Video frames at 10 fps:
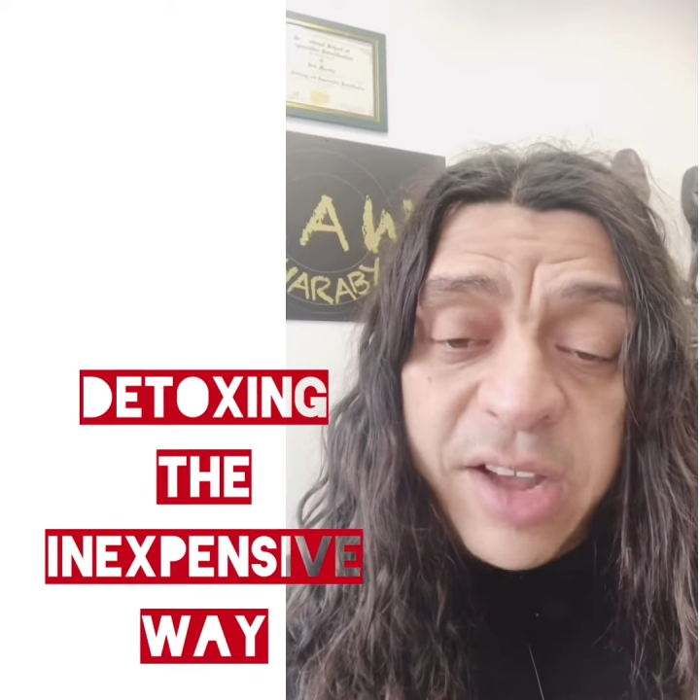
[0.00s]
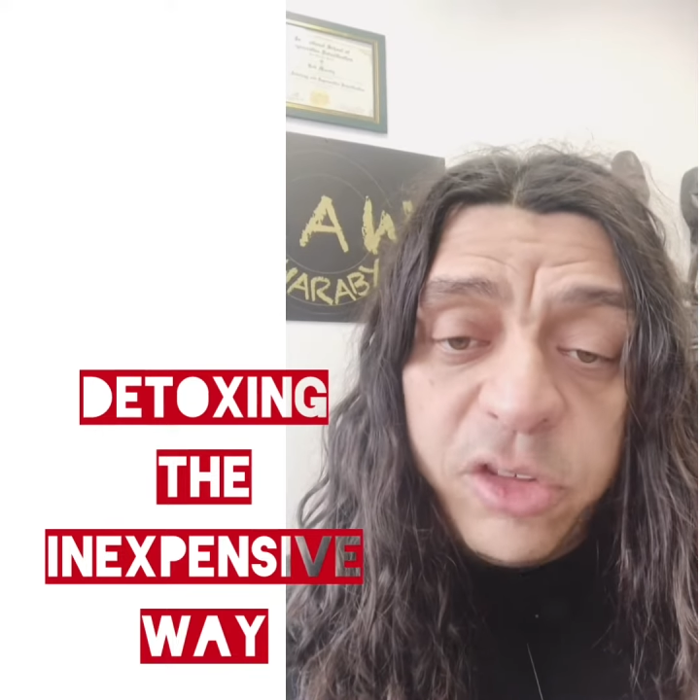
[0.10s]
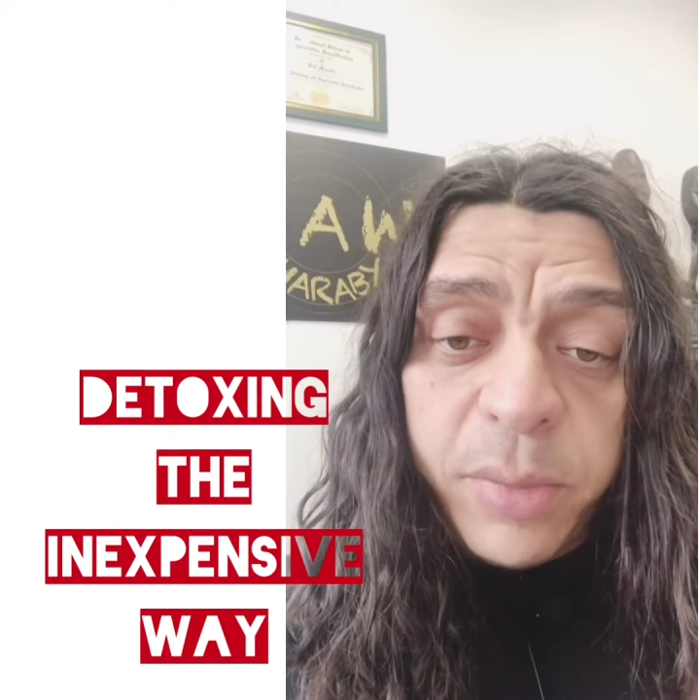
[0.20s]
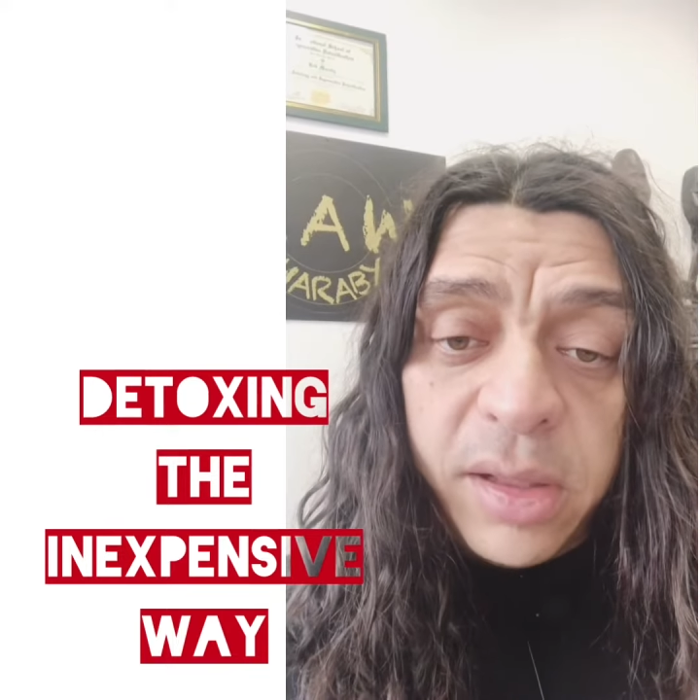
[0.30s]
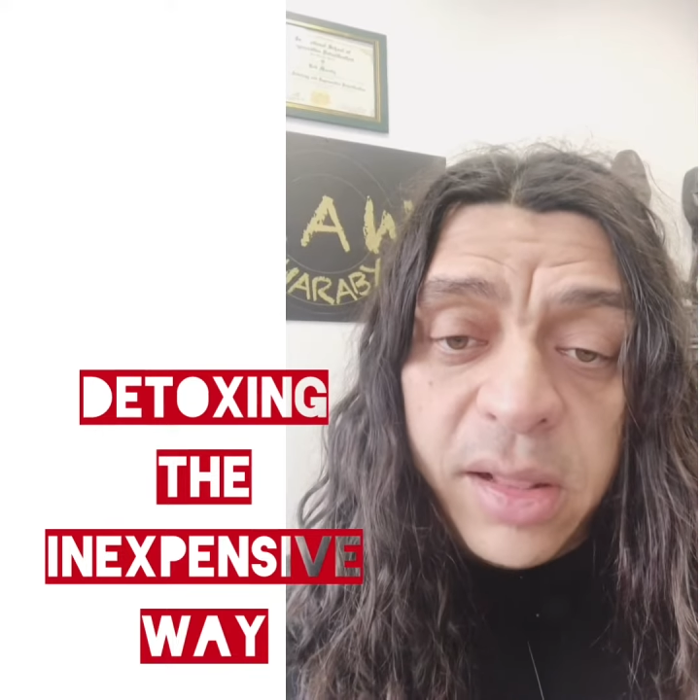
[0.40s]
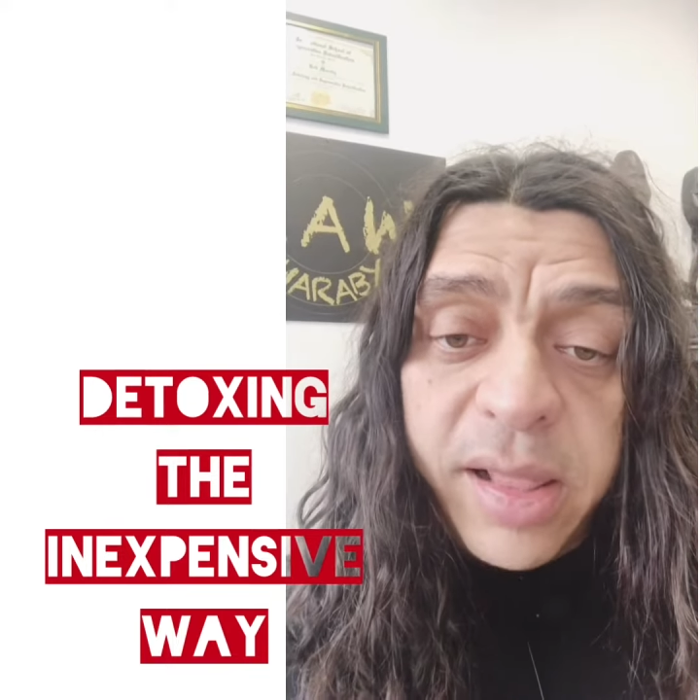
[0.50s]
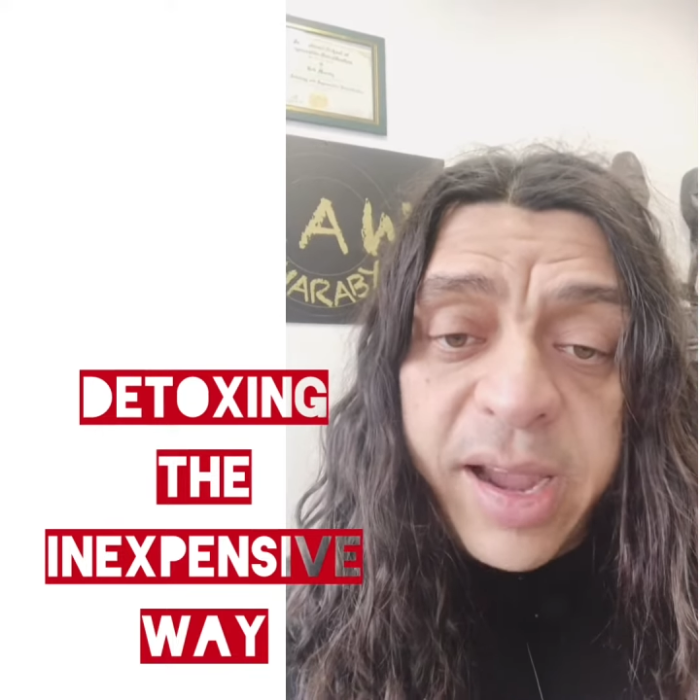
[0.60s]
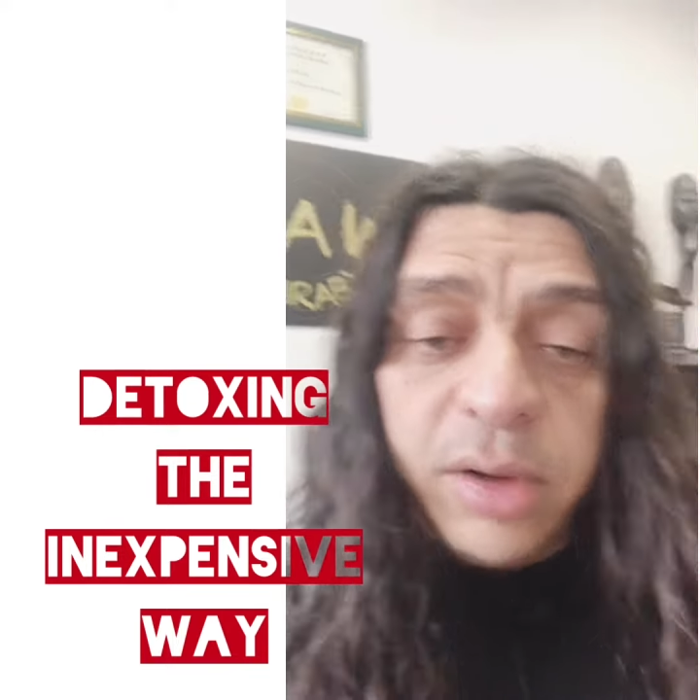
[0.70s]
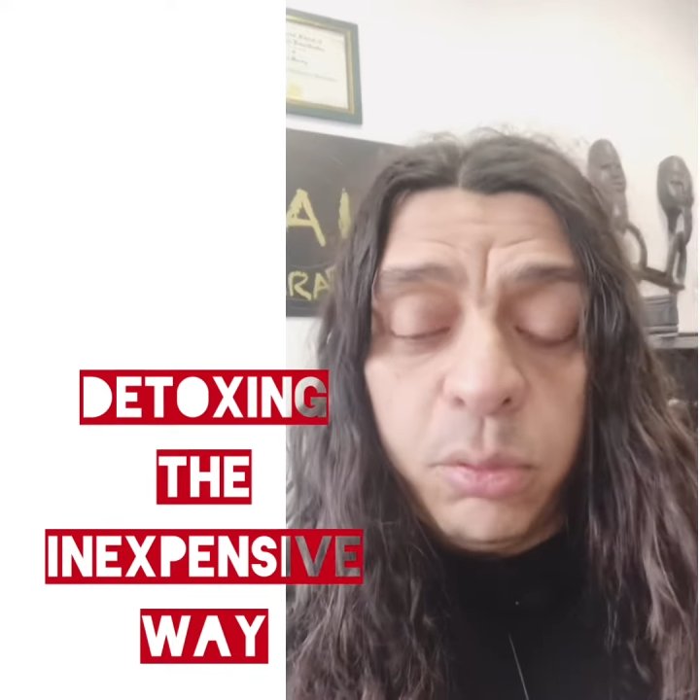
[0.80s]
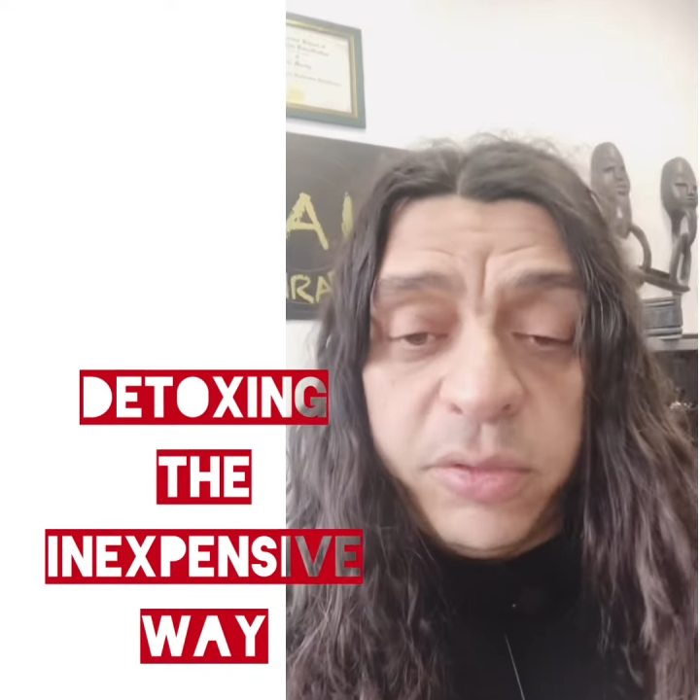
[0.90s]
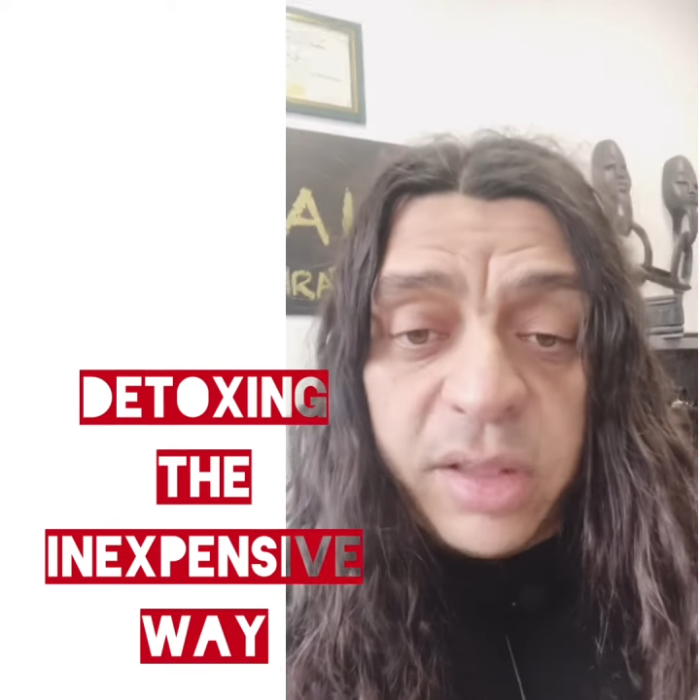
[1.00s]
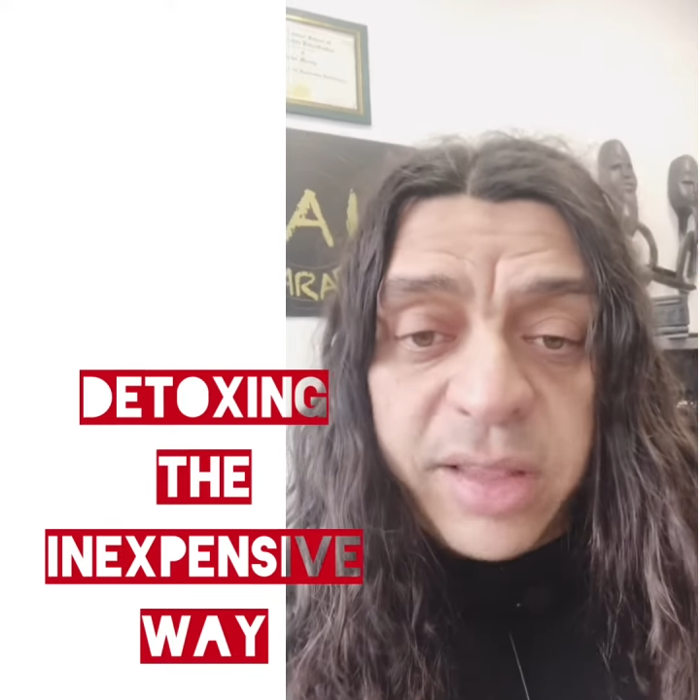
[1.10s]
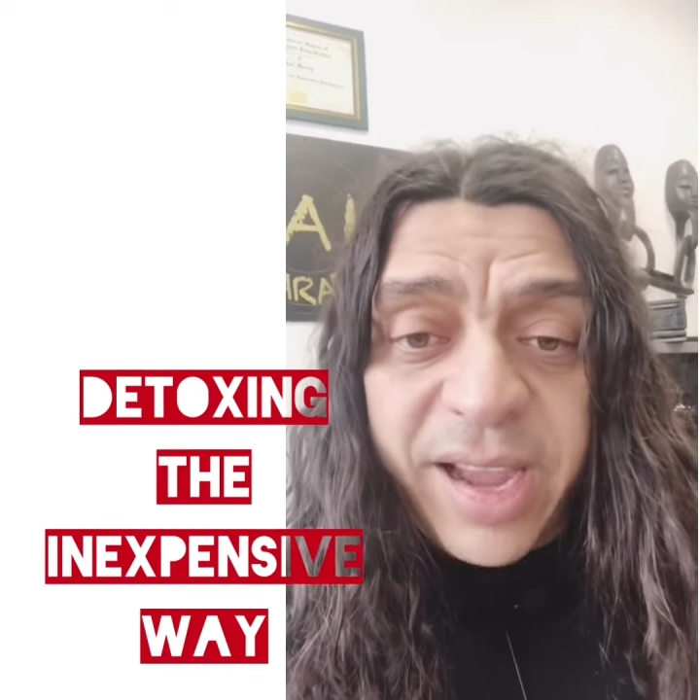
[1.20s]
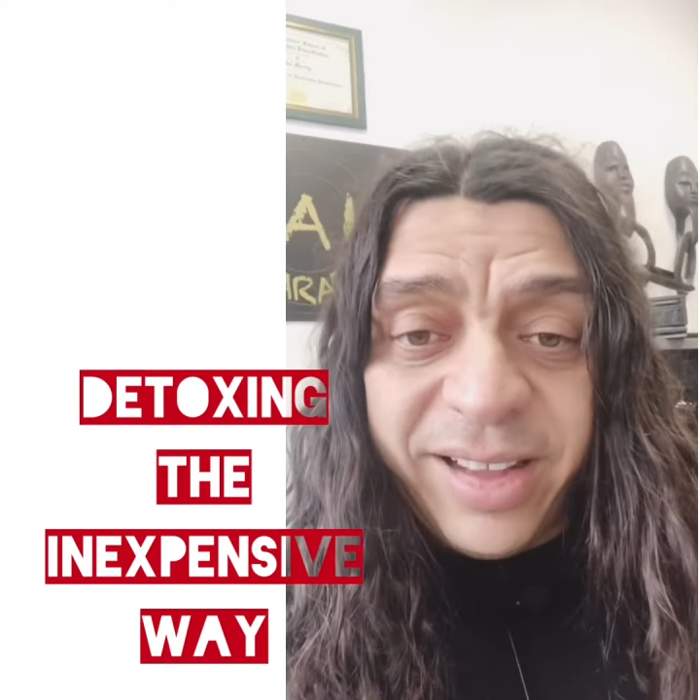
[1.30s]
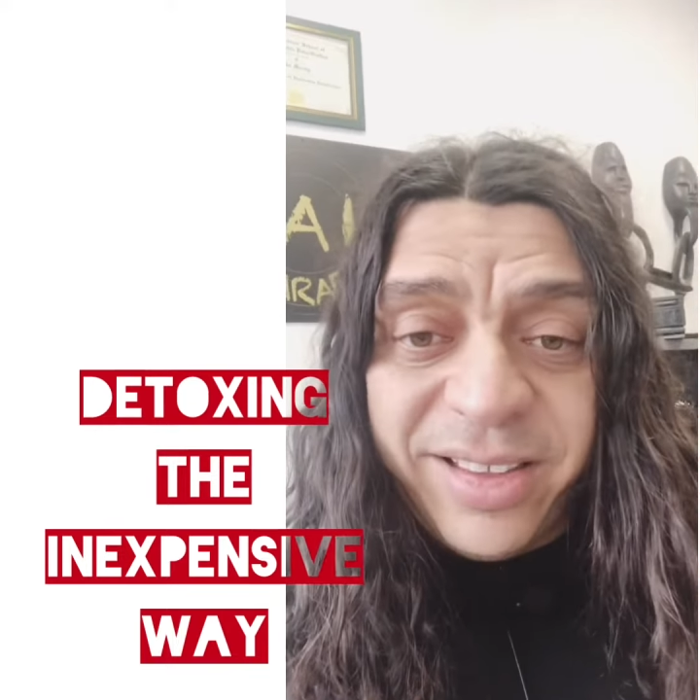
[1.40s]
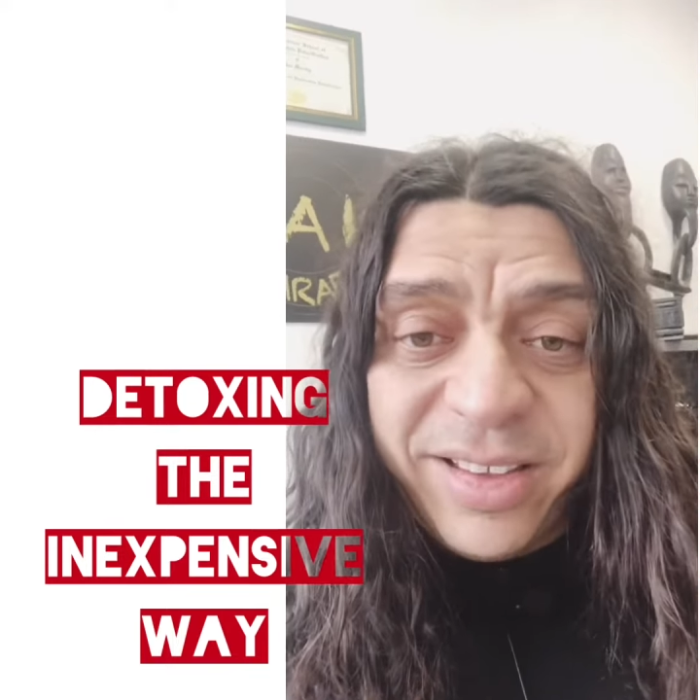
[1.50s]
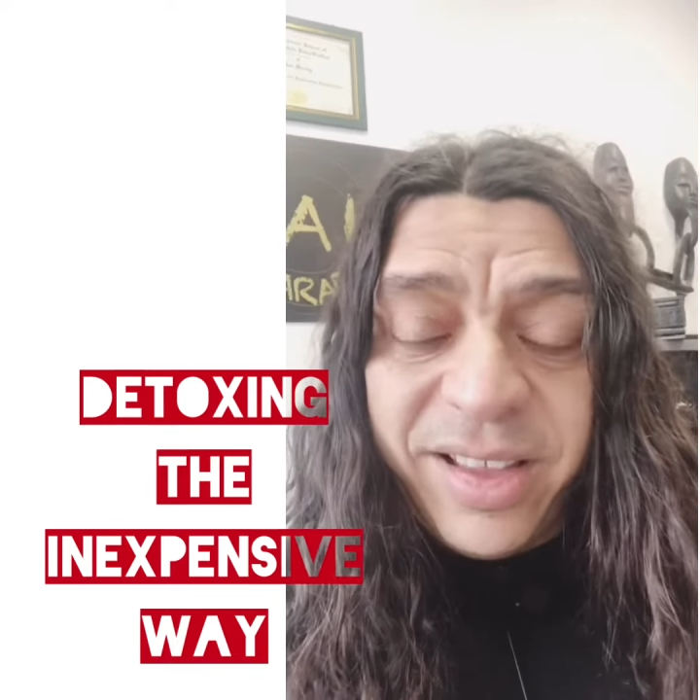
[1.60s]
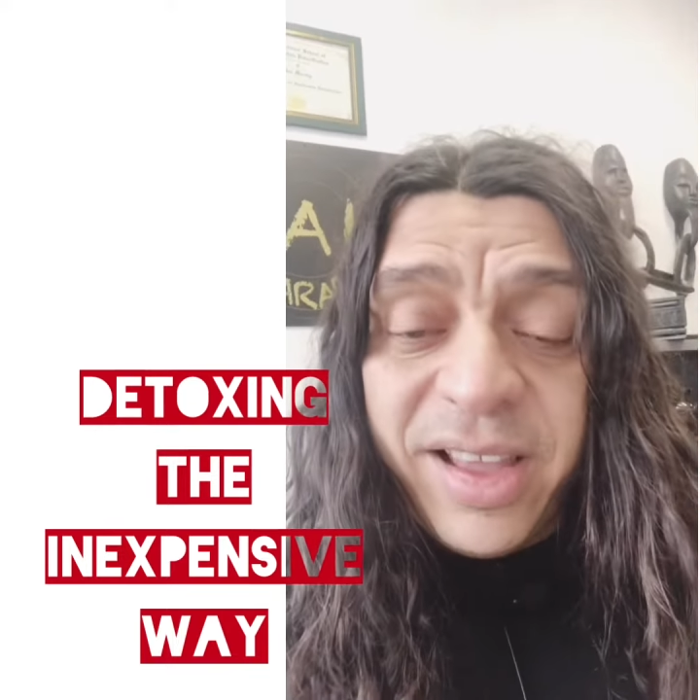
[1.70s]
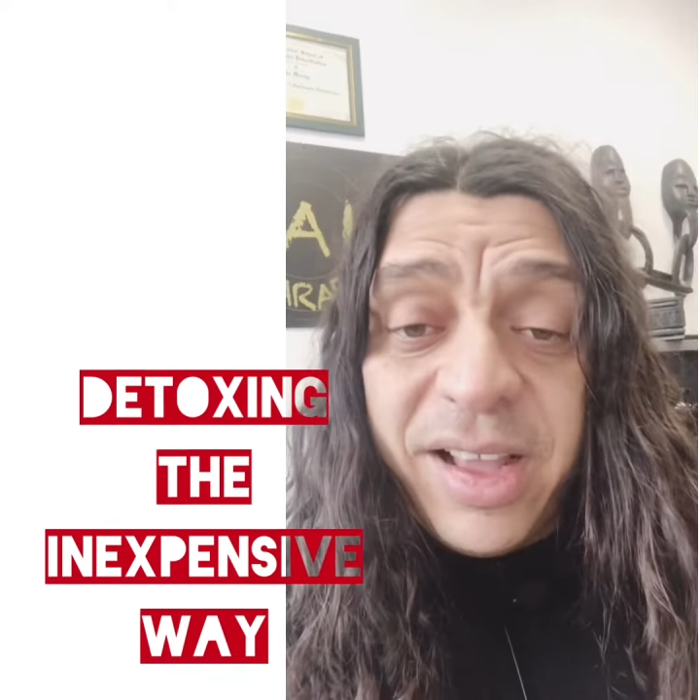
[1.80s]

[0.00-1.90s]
have to be in line with the diet.